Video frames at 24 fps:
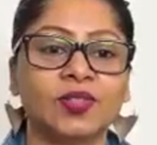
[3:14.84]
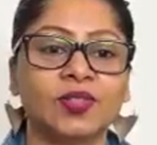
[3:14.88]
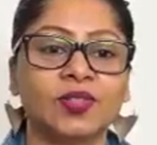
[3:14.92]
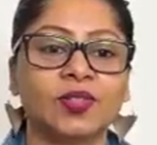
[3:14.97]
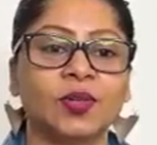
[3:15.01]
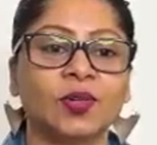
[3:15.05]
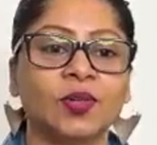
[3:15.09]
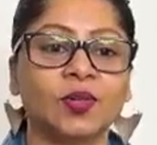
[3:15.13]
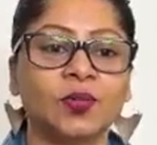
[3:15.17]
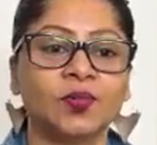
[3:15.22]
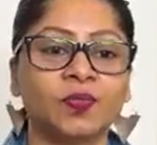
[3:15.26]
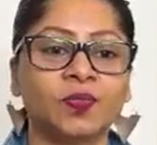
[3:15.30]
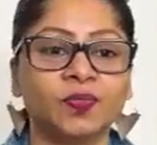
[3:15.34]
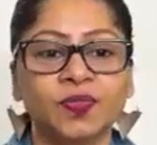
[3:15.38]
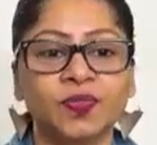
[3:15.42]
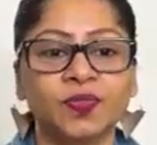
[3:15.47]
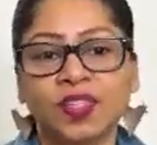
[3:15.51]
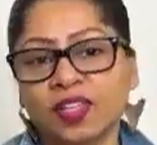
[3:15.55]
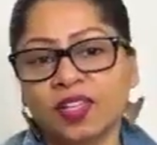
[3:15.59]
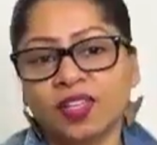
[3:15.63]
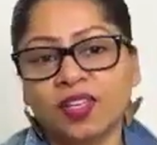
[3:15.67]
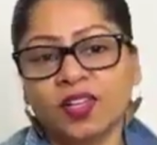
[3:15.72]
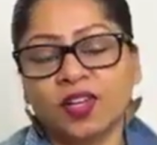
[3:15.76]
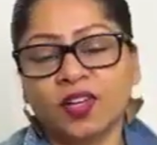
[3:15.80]
so
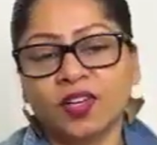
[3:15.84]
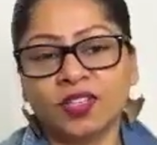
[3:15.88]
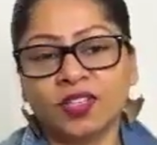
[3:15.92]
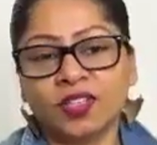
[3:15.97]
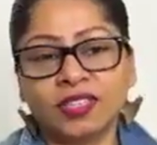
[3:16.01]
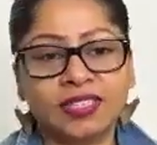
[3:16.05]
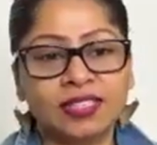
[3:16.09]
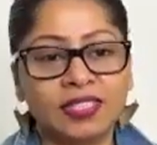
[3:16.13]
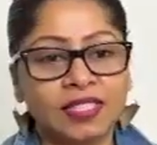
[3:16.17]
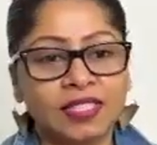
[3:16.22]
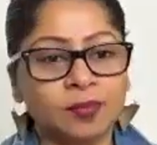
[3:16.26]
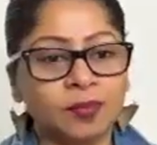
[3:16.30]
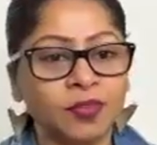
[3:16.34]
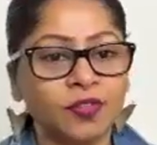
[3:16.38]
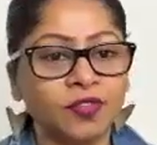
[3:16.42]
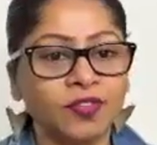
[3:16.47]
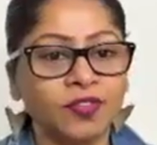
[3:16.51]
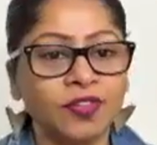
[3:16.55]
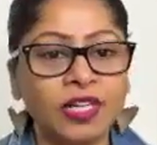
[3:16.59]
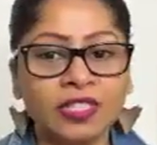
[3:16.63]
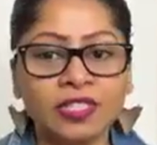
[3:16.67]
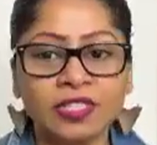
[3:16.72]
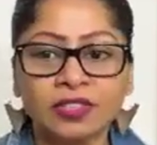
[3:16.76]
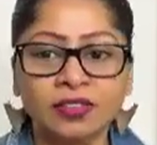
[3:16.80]
holistic
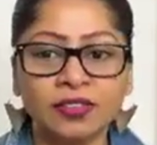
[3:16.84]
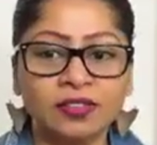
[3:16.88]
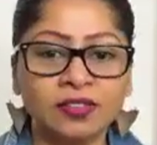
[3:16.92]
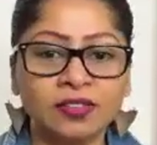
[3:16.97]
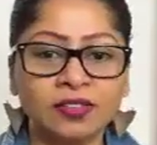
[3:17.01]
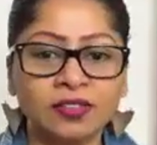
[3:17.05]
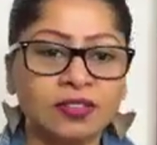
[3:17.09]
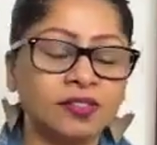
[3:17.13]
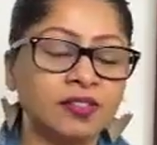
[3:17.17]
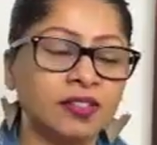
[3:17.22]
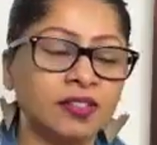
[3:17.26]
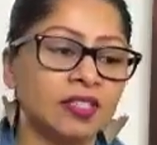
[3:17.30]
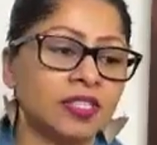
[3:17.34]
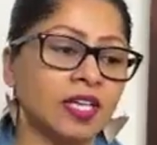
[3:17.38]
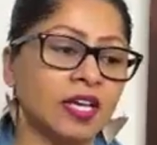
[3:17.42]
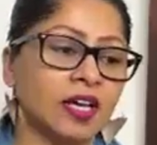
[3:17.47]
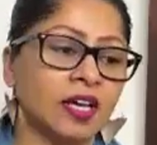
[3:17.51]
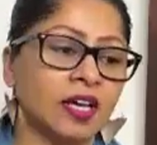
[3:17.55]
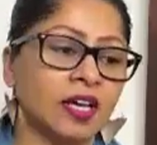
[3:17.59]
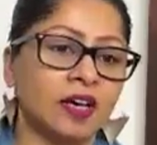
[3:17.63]
professionals,